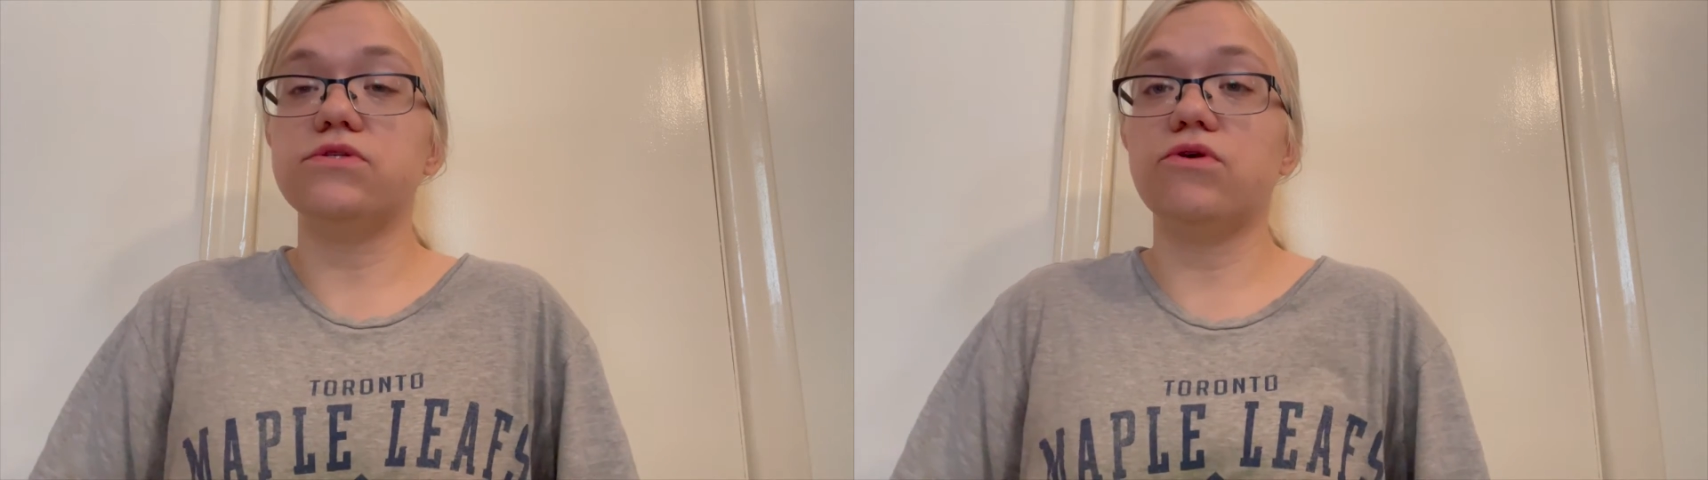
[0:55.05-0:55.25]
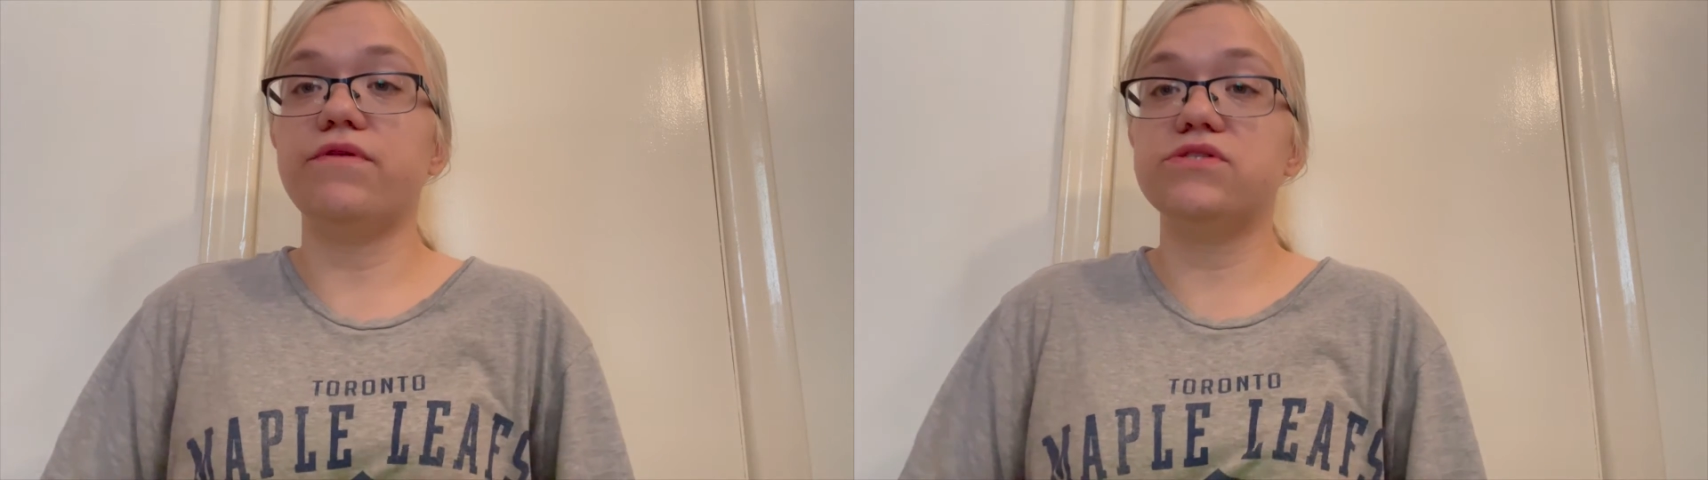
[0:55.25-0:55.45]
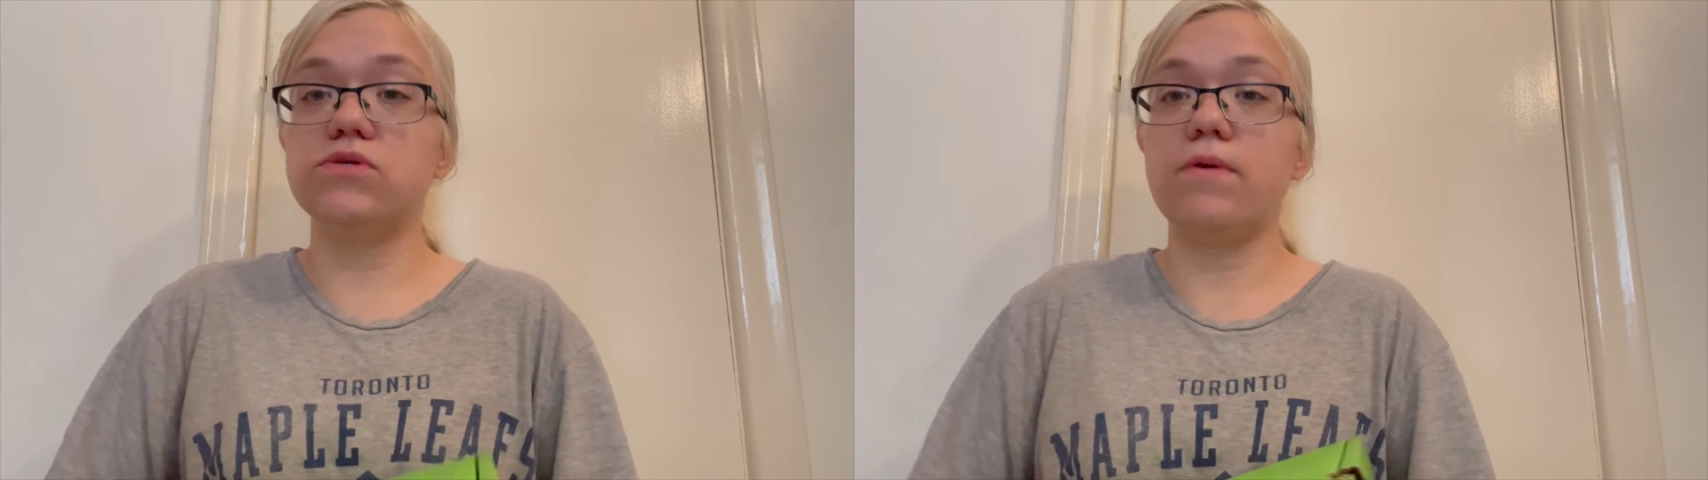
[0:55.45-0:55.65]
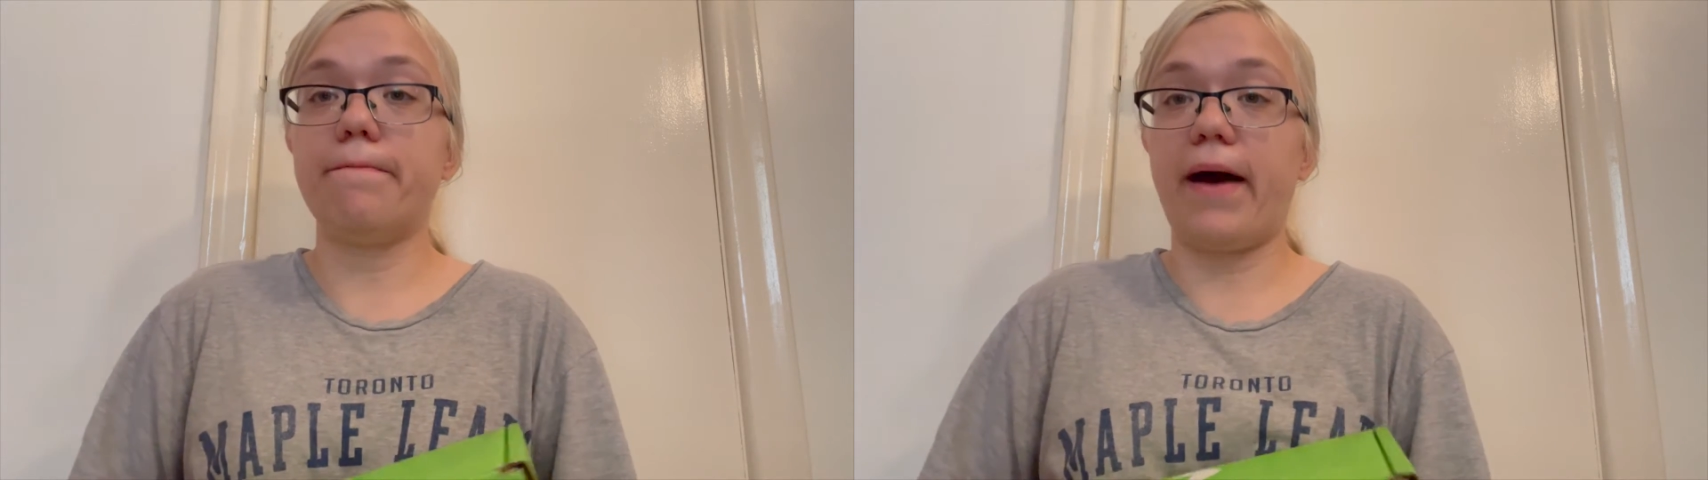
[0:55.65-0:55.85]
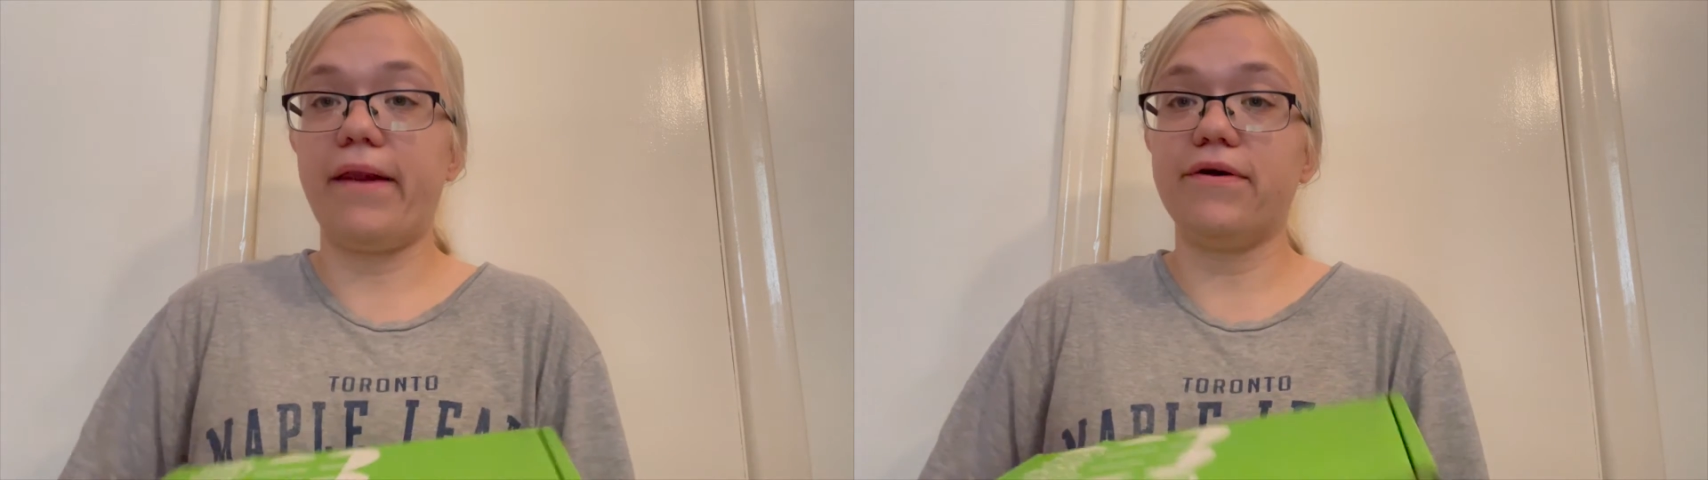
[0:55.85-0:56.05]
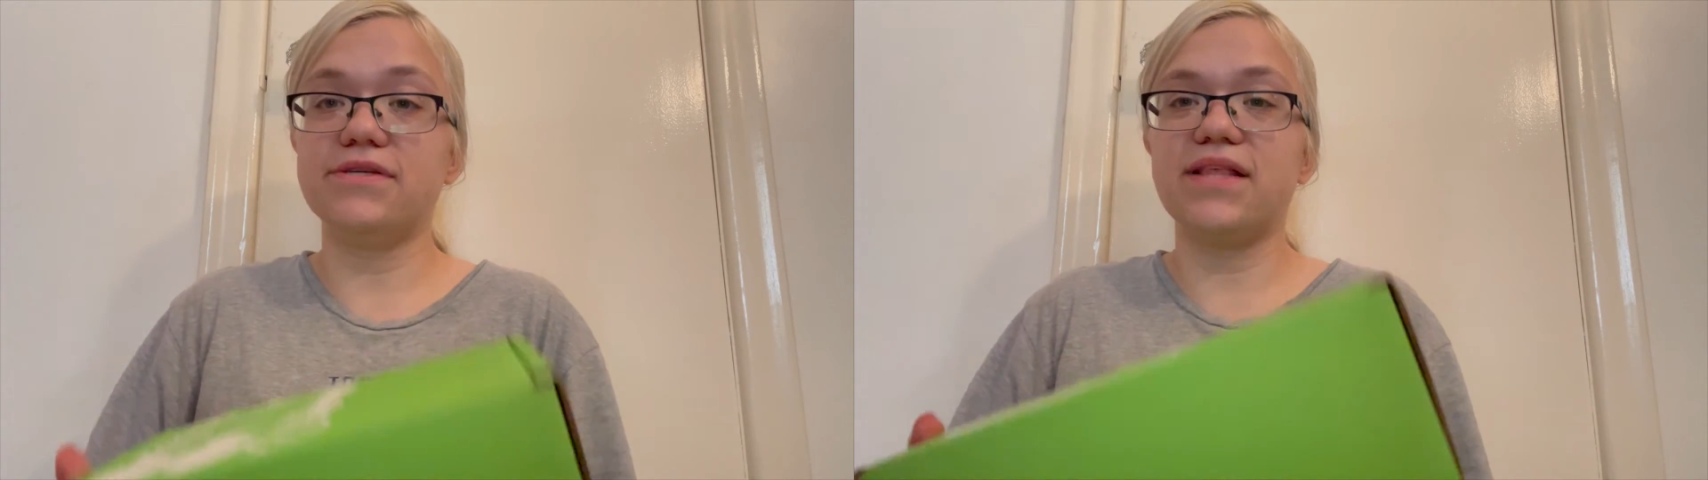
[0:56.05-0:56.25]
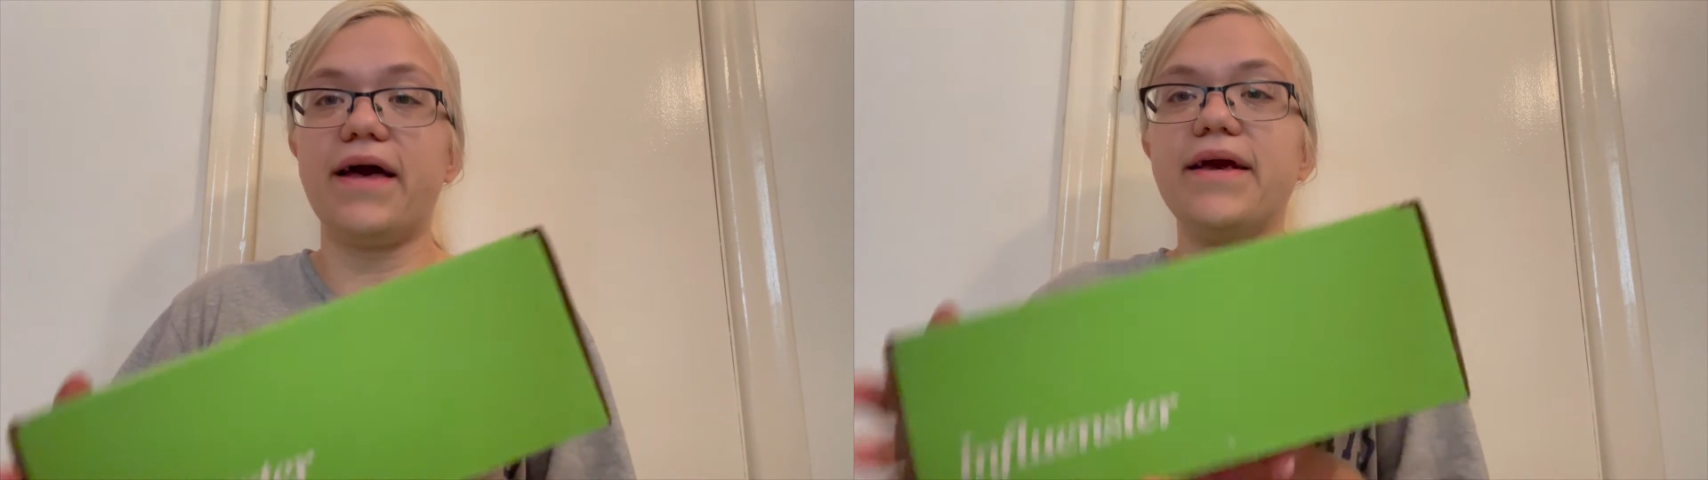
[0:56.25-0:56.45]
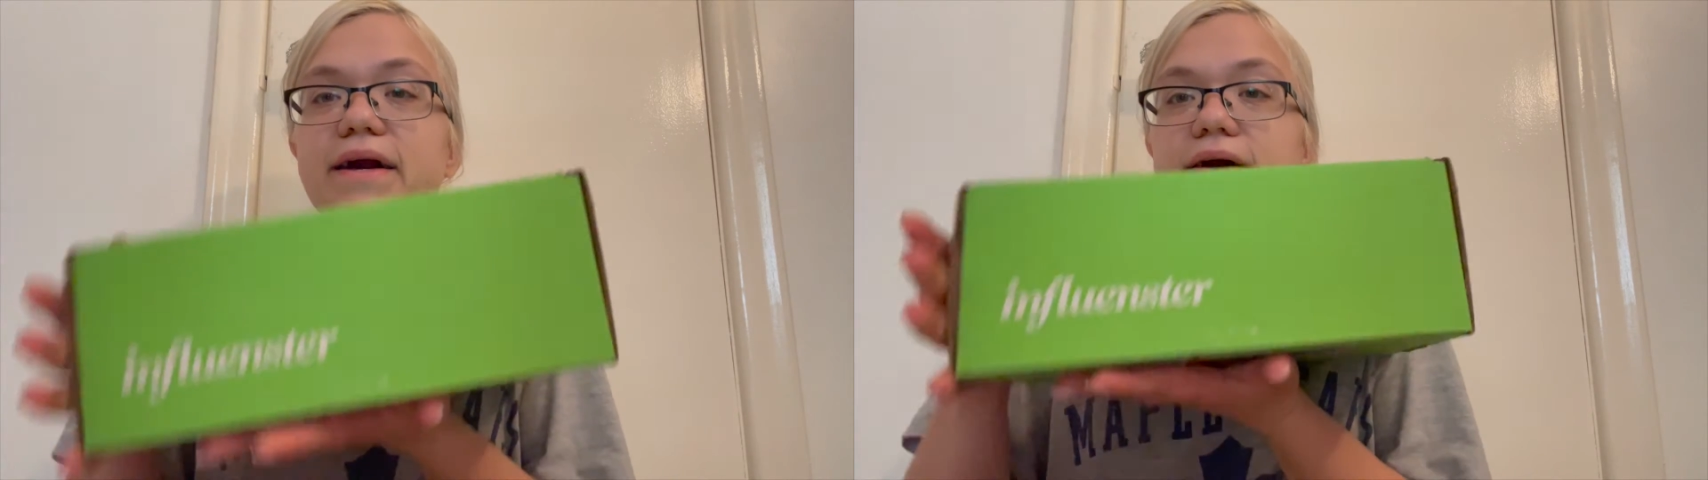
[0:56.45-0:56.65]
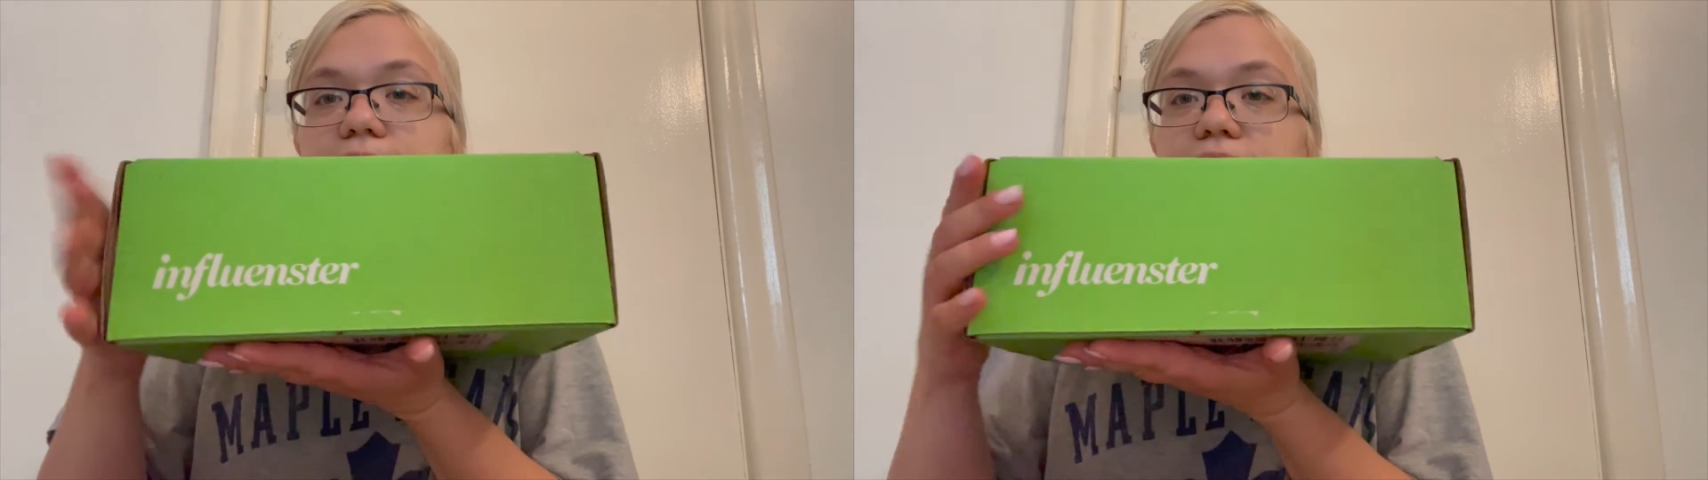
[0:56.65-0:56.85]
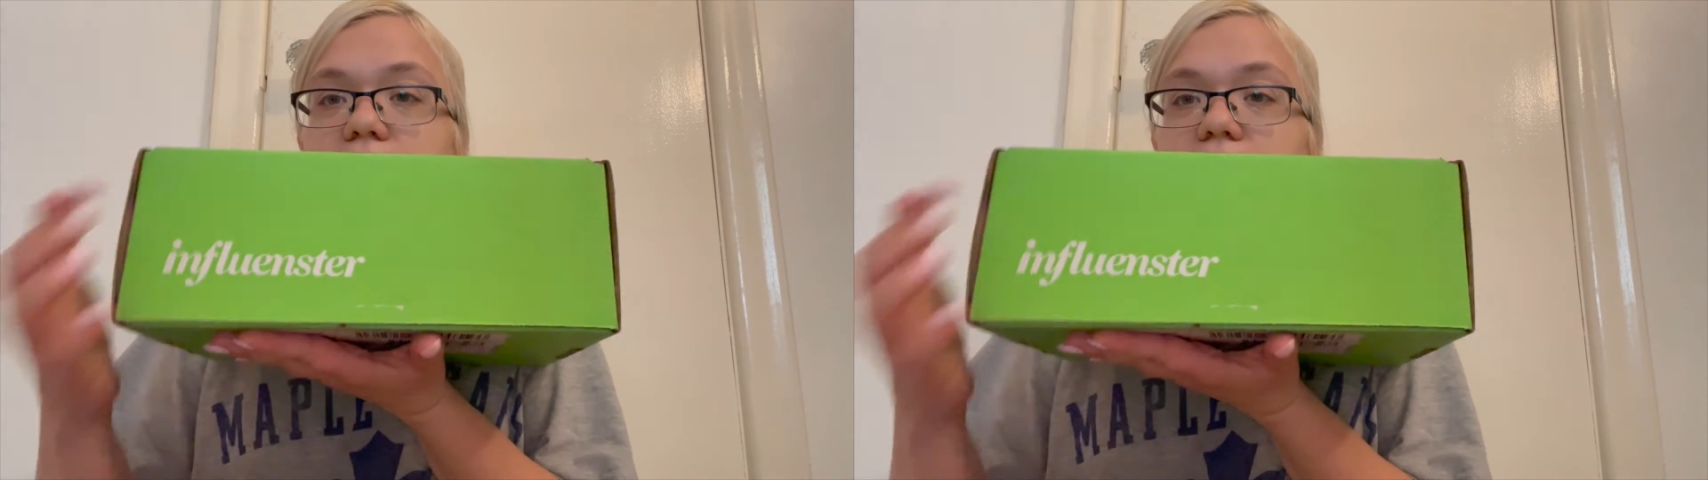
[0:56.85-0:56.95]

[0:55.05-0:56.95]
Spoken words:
So this is what mine looks like.